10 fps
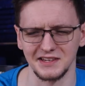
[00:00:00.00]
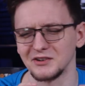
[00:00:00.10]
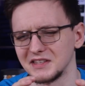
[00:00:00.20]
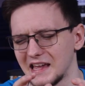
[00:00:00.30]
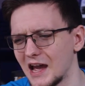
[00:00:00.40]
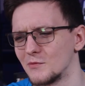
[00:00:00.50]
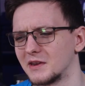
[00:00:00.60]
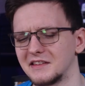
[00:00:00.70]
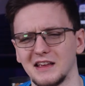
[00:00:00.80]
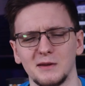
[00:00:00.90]
seriously, how
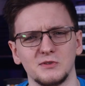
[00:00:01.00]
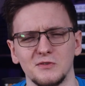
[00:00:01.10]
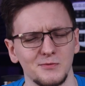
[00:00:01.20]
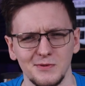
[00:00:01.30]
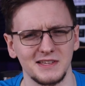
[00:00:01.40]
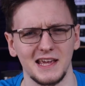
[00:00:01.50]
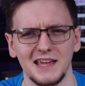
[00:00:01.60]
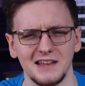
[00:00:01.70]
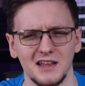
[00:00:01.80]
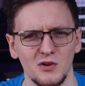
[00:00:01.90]
many times have you been
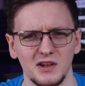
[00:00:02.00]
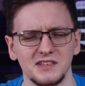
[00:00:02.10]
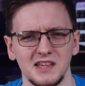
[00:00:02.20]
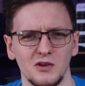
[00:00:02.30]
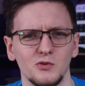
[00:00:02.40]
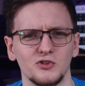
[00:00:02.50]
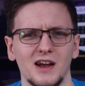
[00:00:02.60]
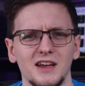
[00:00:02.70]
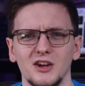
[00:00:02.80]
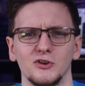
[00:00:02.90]
taken down a single
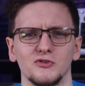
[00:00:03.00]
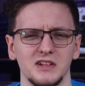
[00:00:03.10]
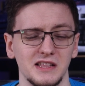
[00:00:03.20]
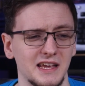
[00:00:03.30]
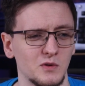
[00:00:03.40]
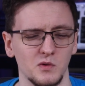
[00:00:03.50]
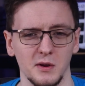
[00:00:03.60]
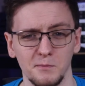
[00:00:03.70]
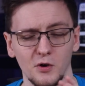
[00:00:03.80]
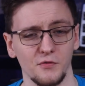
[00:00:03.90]
track country lane when
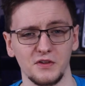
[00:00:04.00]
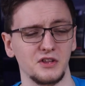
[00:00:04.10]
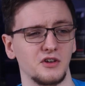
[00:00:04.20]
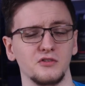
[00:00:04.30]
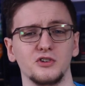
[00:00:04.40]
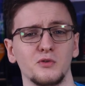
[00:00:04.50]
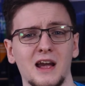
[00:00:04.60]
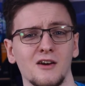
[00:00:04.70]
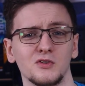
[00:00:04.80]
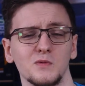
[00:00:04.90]
a perfectly good dual
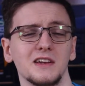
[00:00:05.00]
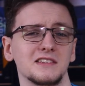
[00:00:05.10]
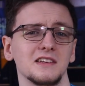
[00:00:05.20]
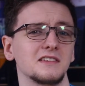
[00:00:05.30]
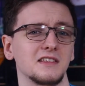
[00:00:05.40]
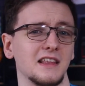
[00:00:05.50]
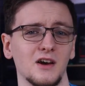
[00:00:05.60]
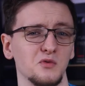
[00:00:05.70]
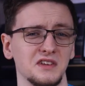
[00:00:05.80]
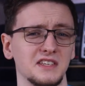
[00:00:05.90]
carriageway exists and that
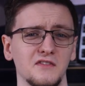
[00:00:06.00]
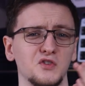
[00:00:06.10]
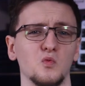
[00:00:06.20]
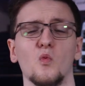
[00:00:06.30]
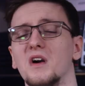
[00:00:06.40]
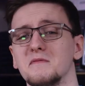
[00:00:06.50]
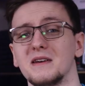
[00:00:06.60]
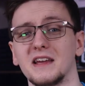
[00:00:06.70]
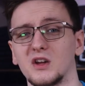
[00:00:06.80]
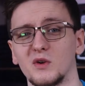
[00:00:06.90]
only saves you one
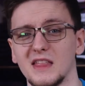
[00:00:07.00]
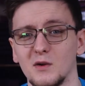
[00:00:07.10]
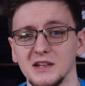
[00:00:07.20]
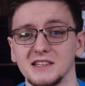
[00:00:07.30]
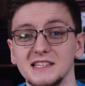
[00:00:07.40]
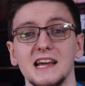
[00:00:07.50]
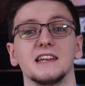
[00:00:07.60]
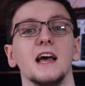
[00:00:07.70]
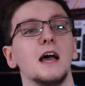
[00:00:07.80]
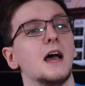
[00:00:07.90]
minute going that way
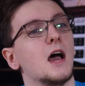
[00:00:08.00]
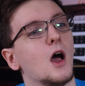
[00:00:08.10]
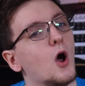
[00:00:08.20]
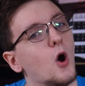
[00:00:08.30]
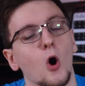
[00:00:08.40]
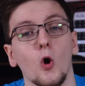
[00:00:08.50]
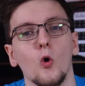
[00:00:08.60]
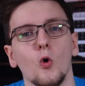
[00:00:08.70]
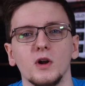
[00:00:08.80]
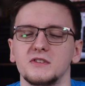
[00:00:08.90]
instead?
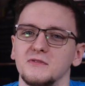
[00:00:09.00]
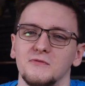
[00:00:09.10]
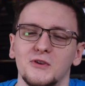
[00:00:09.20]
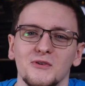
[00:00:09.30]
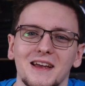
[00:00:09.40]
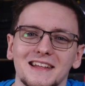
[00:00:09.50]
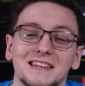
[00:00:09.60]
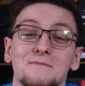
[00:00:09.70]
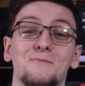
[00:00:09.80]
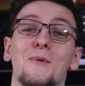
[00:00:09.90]
Oh, it's
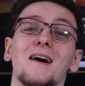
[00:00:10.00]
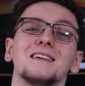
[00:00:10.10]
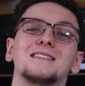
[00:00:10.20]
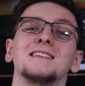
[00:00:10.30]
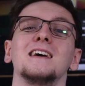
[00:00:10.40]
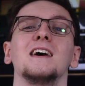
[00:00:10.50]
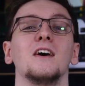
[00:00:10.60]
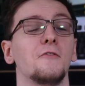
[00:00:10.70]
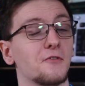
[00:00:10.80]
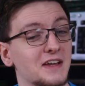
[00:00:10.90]
infuriating, but
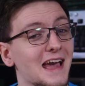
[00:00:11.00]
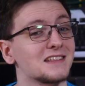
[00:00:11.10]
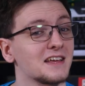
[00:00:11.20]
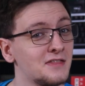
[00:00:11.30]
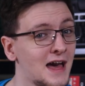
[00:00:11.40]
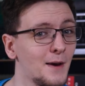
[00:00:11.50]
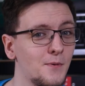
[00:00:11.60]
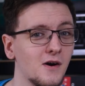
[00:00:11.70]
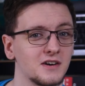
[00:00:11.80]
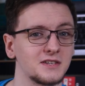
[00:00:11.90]
forgetting that
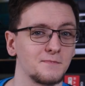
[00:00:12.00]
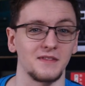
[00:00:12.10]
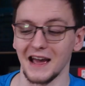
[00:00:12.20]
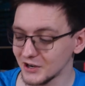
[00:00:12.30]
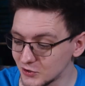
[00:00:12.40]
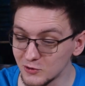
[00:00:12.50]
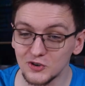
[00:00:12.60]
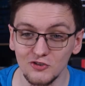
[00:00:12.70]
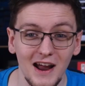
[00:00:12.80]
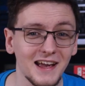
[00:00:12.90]
part, the actual
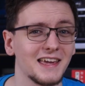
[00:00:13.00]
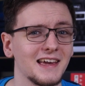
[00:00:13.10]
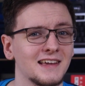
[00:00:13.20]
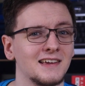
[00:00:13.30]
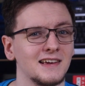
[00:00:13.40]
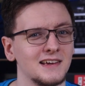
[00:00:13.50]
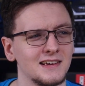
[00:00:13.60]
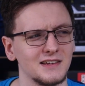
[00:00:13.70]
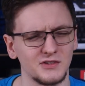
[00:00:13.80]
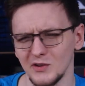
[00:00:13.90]
tracking
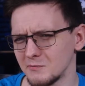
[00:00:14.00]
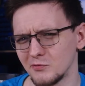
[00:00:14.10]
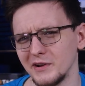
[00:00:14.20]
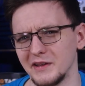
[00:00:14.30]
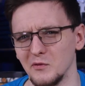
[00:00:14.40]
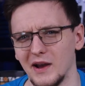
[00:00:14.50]
is doing pretty